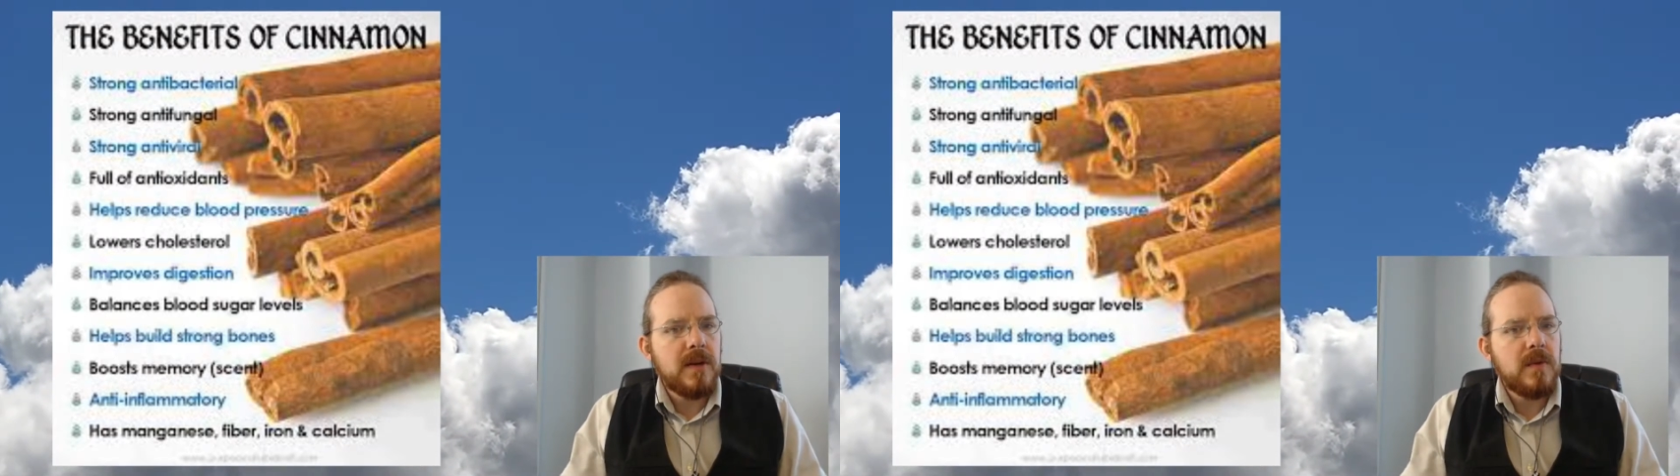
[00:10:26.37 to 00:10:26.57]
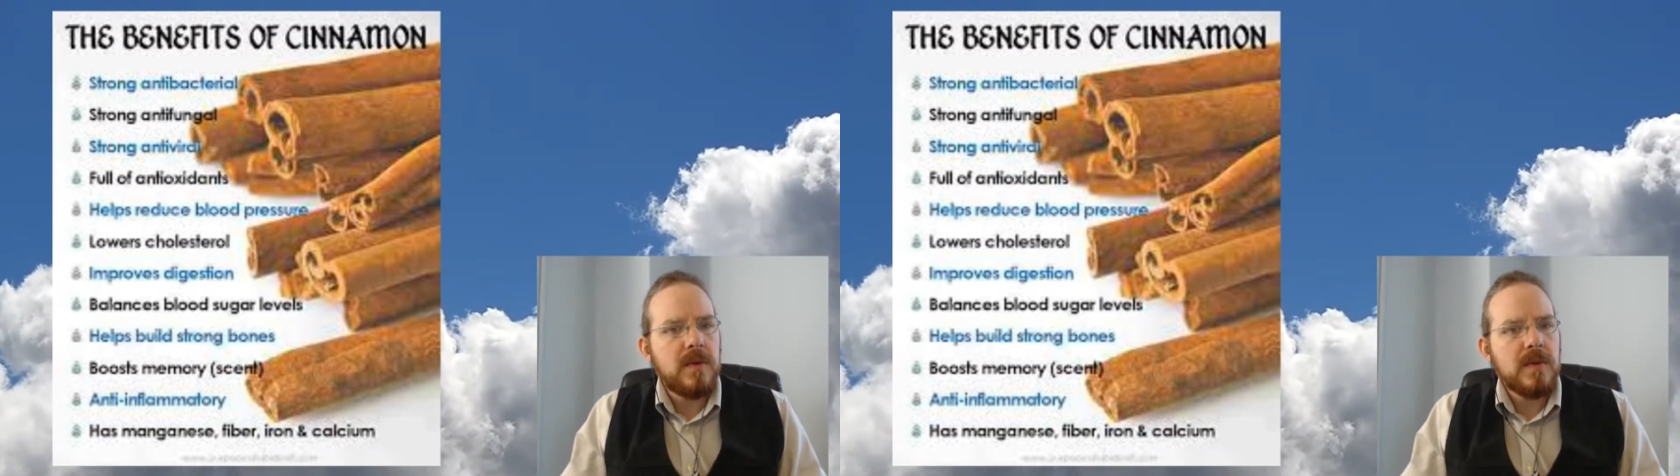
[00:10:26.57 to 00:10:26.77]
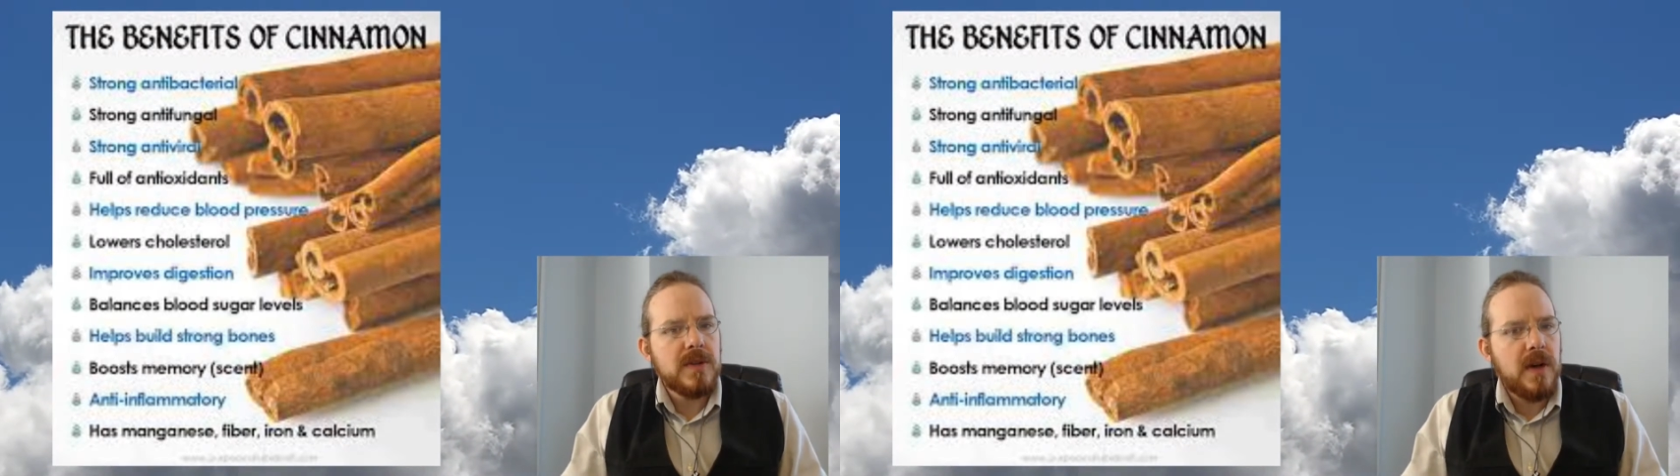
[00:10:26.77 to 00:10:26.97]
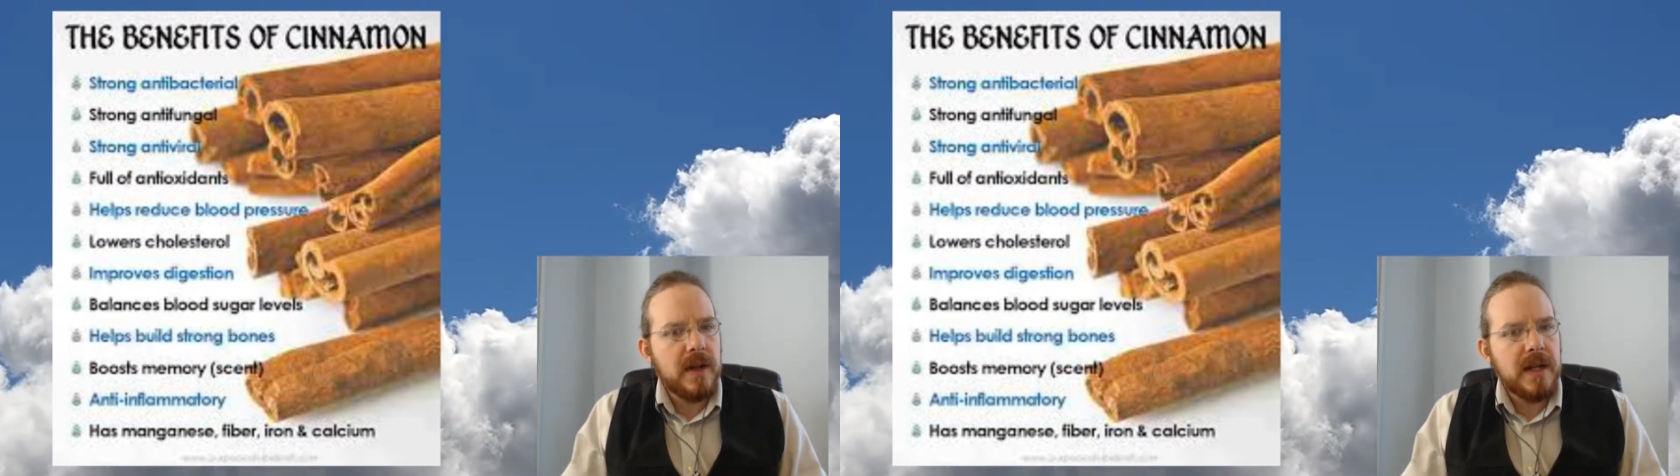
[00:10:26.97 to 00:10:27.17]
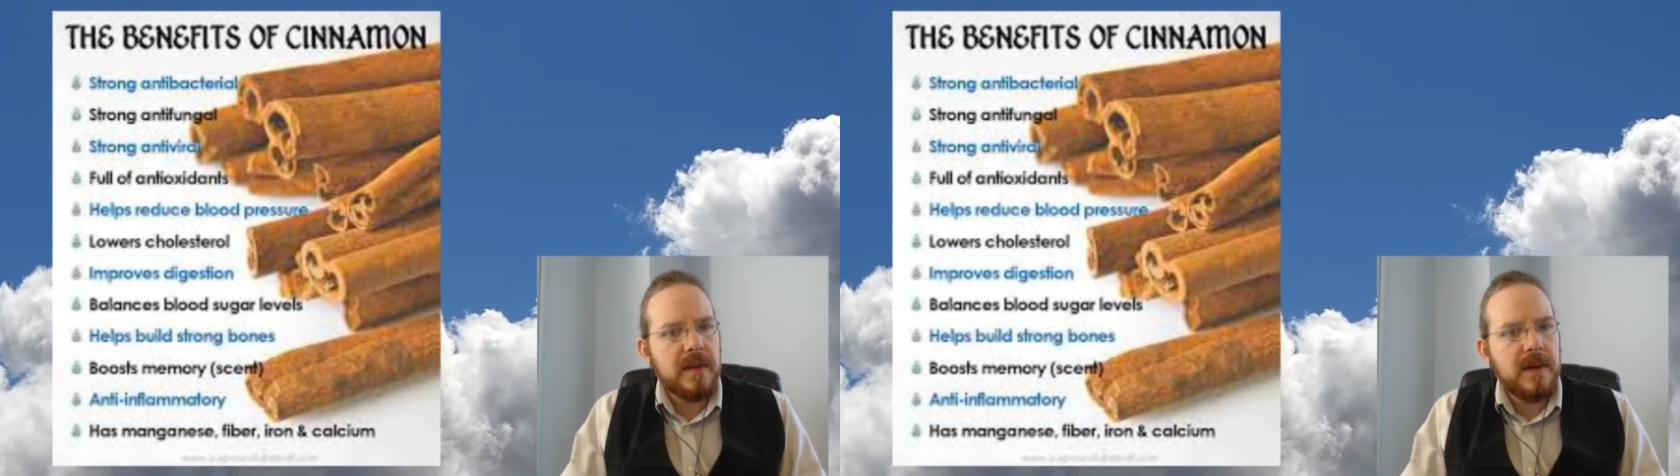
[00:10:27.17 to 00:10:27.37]
when we're
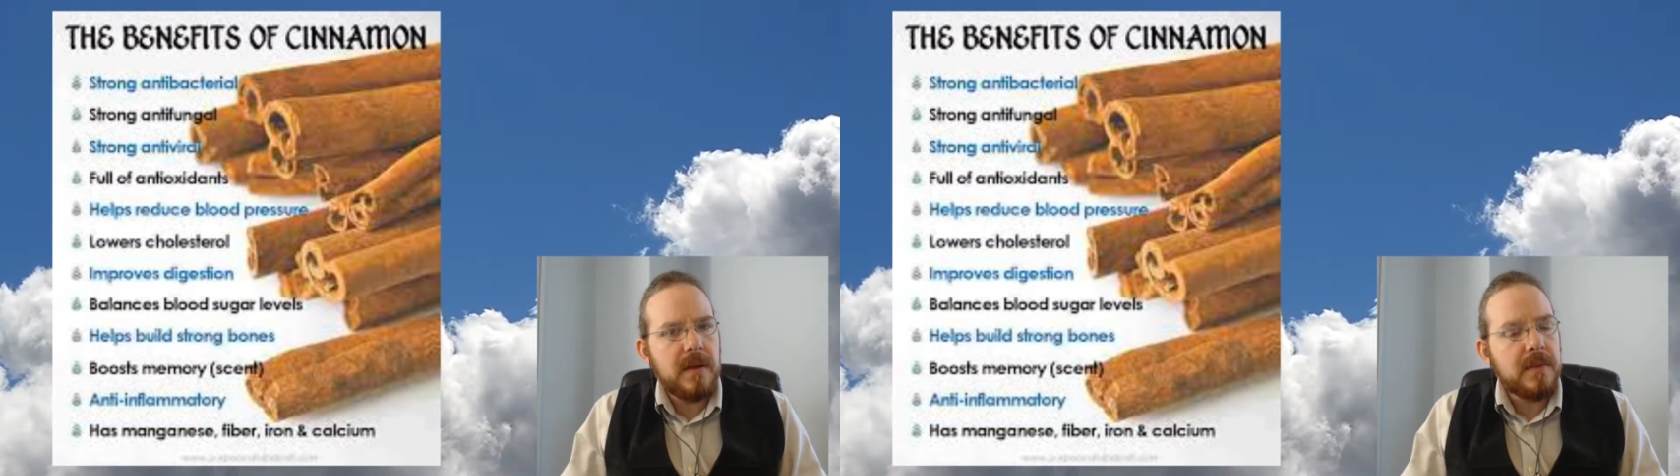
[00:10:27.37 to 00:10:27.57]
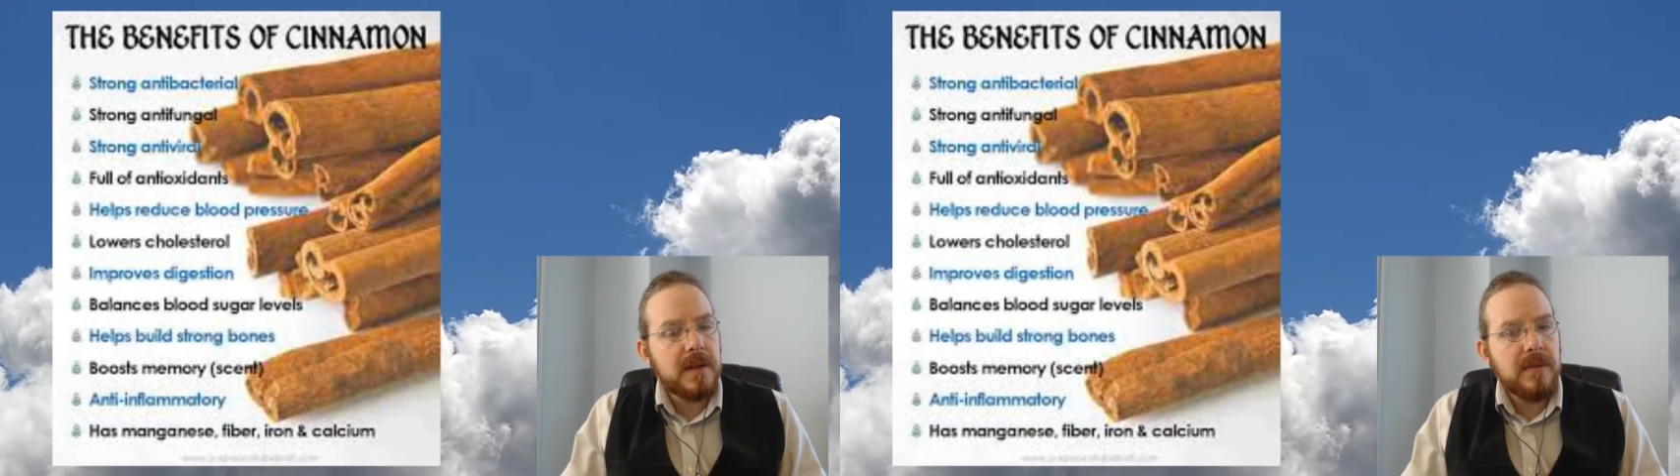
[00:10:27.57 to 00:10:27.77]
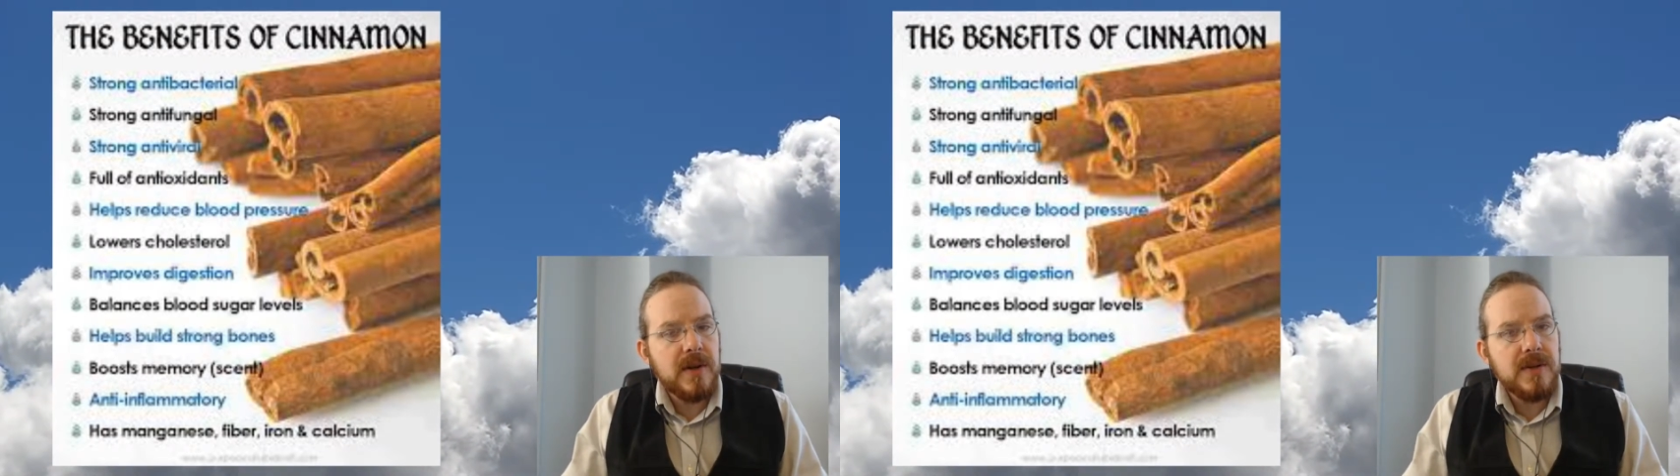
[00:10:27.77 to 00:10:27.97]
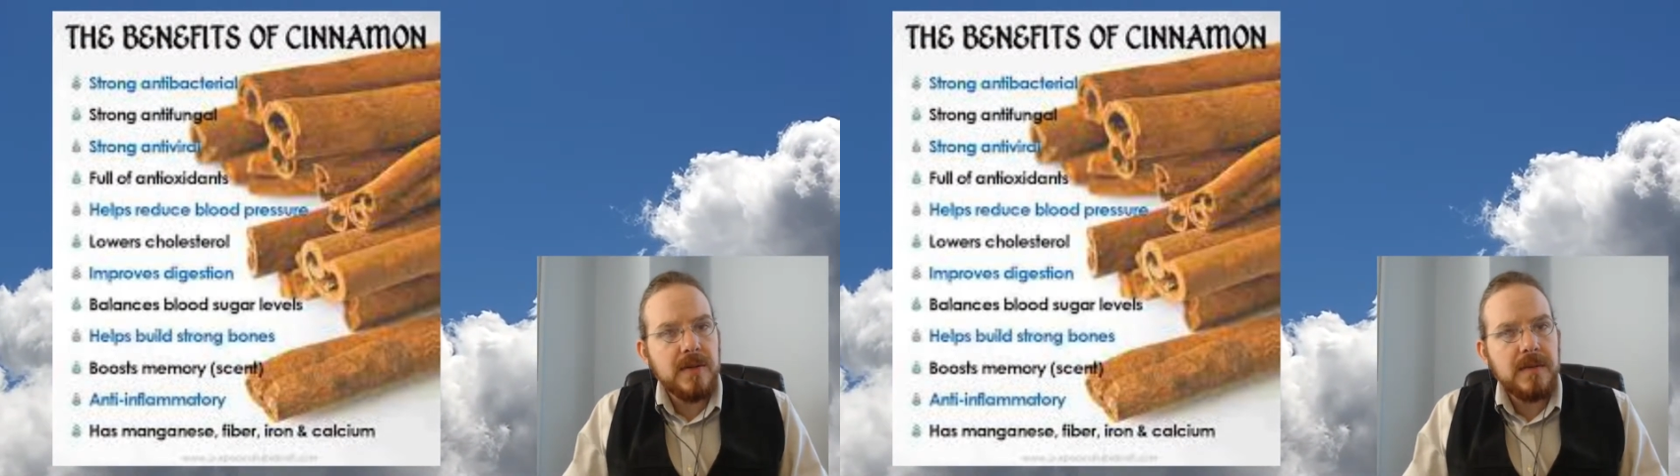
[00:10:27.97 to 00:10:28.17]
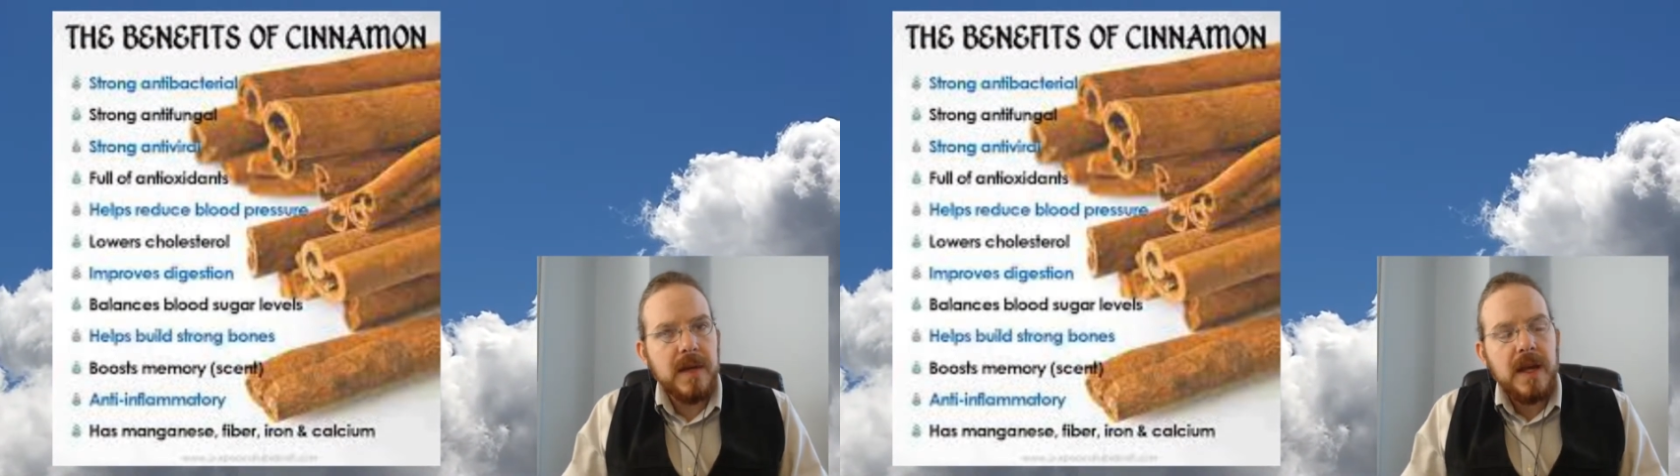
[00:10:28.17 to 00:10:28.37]
talking about blood pressure.